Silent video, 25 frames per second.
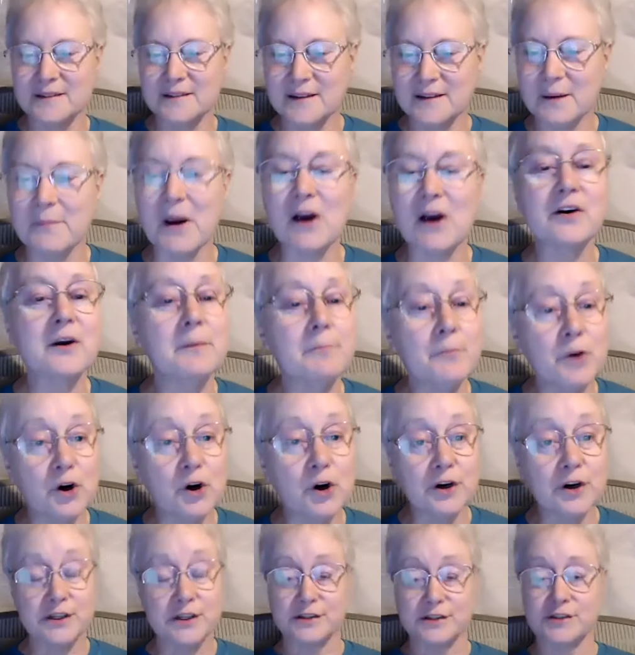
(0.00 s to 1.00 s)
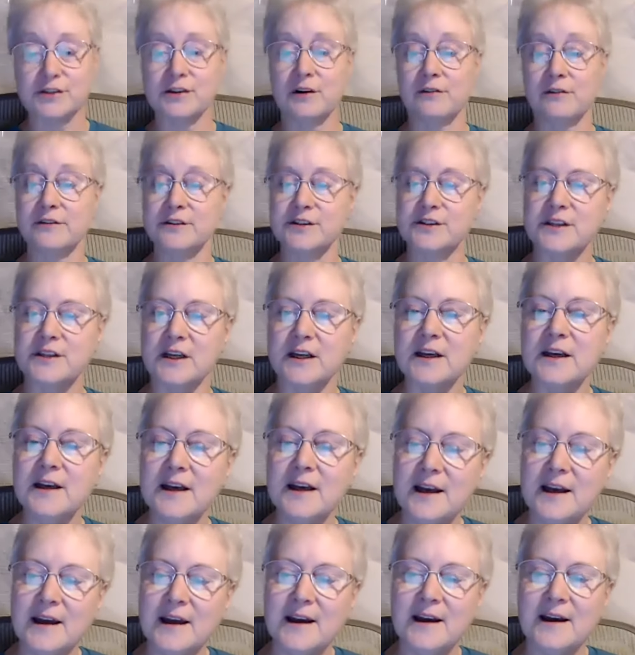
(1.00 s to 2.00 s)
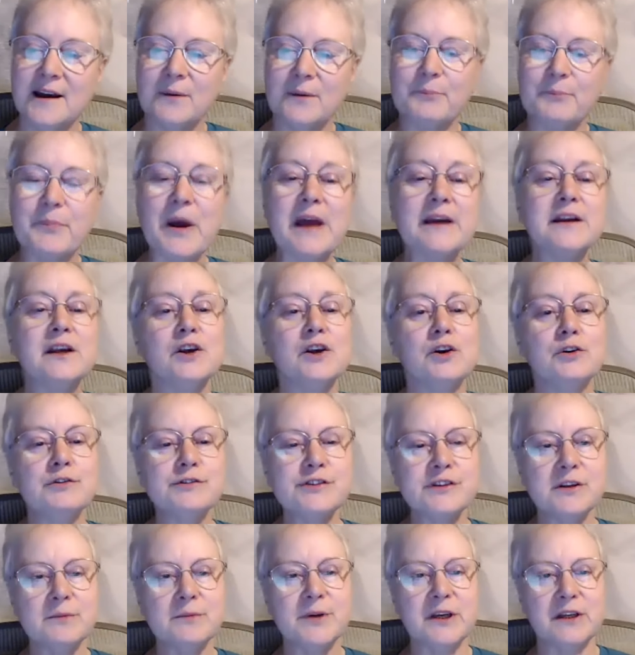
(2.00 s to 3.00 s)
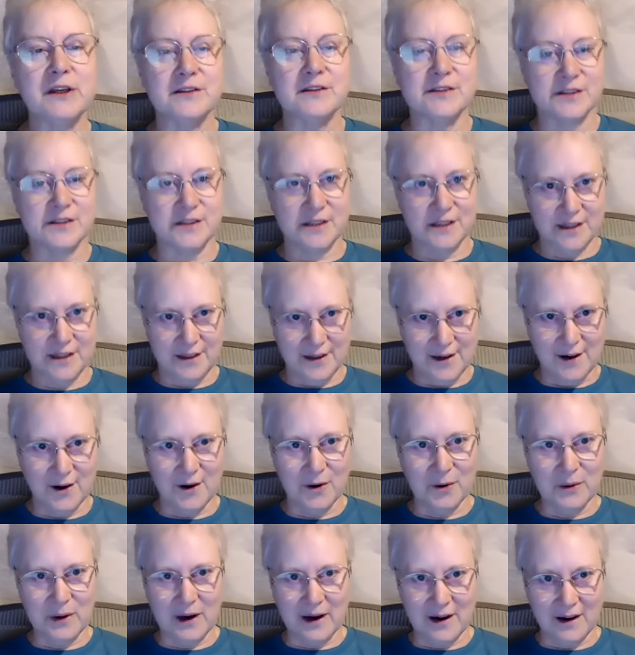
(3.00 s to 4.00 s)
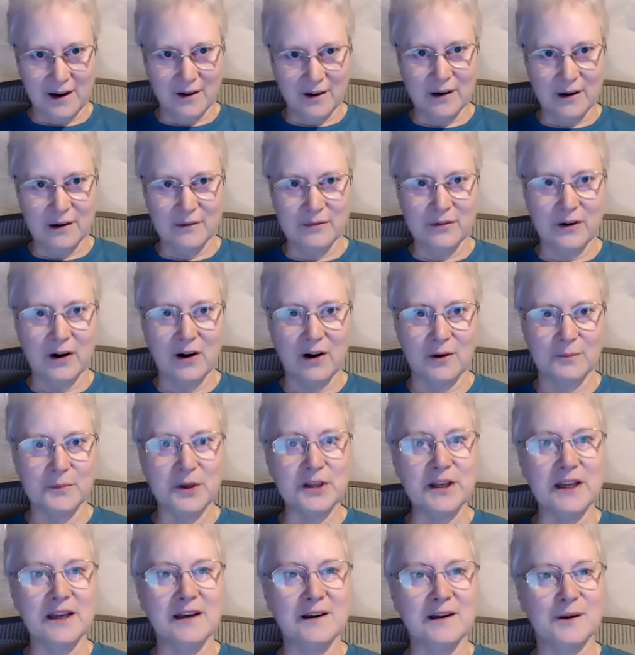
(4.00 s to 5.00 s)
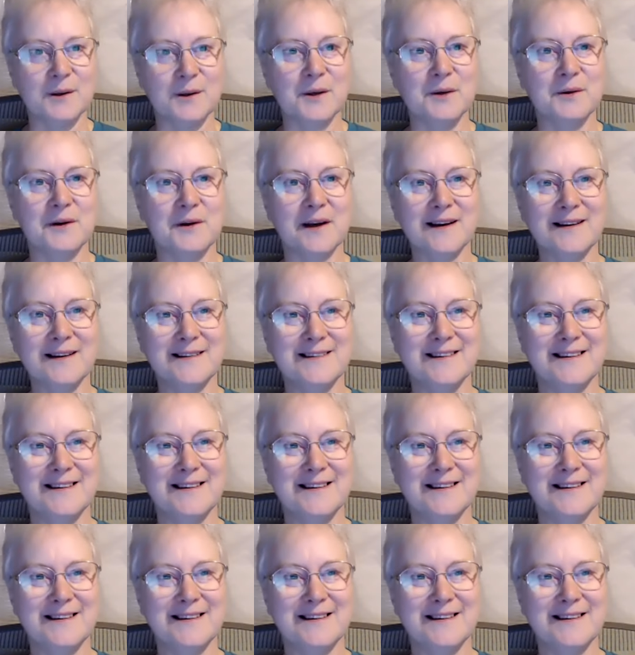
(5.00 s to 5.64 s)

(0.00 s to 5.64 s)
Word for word: American Bird Conservancy. Bennett used to be the CEO of Armonia, uh, correct?